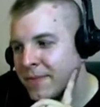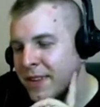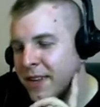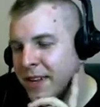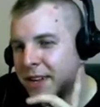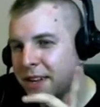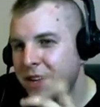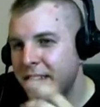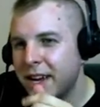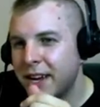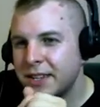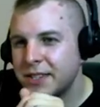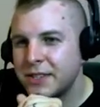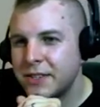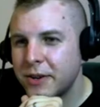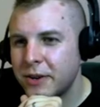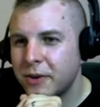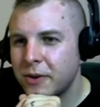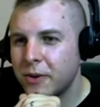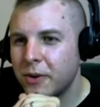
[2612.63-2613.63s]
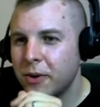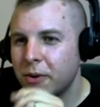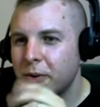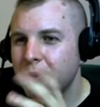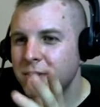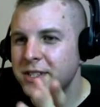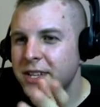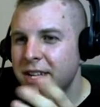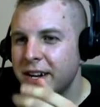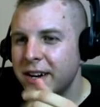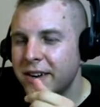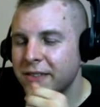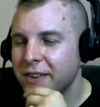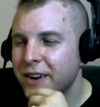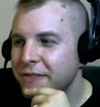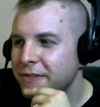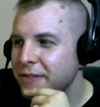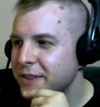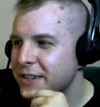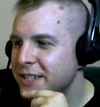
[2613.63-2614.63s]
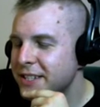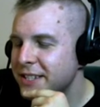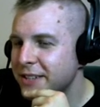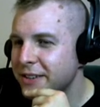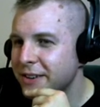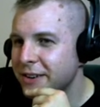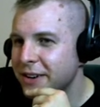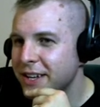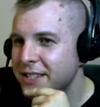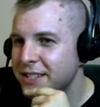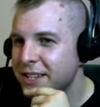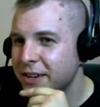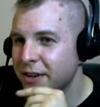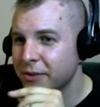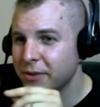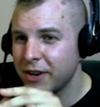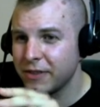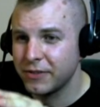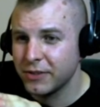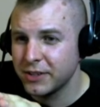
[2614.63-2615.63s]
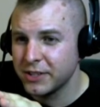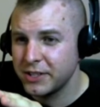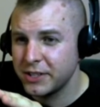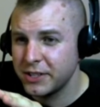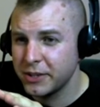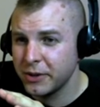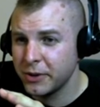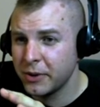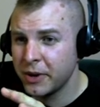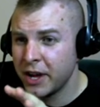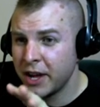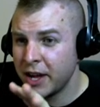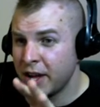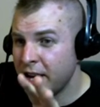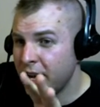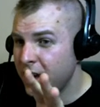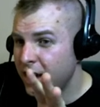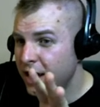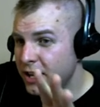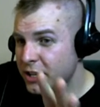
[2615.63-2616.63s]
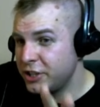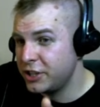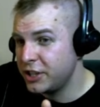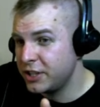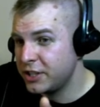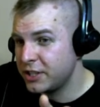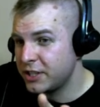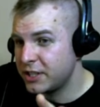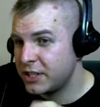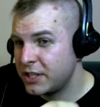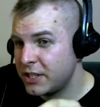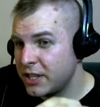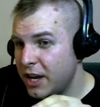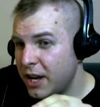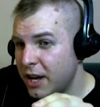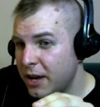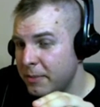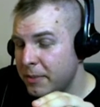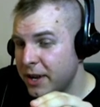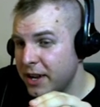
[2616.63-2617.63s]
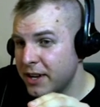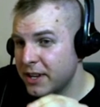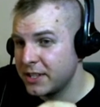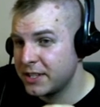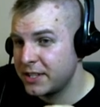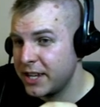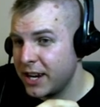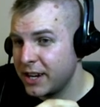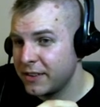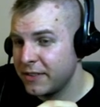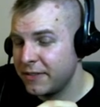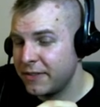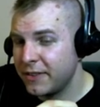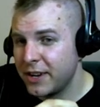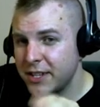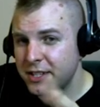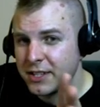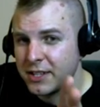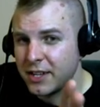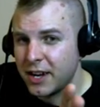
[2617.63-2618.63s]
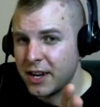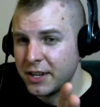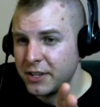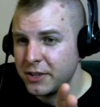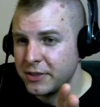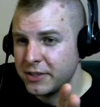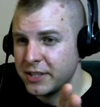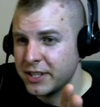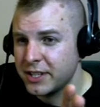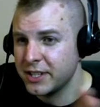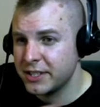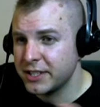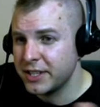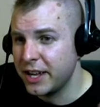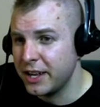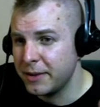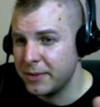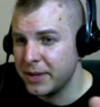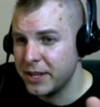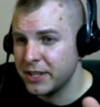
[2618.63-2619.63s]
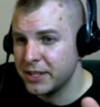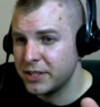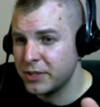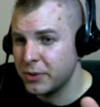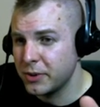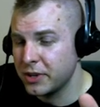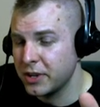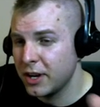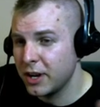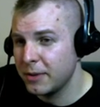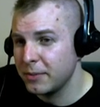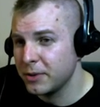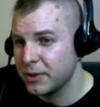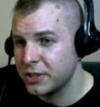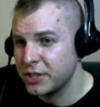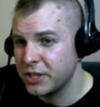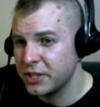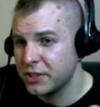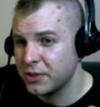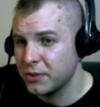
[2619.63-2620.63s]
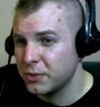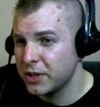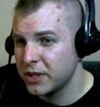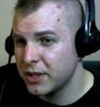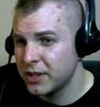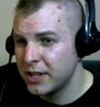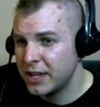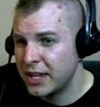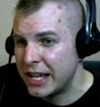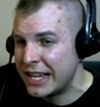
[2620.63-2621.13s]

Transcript: Yeah. So what's that in reference to? Is it in reference to uh, Jesus uh, being a sacrifice, God using His enemies to accomplish His will?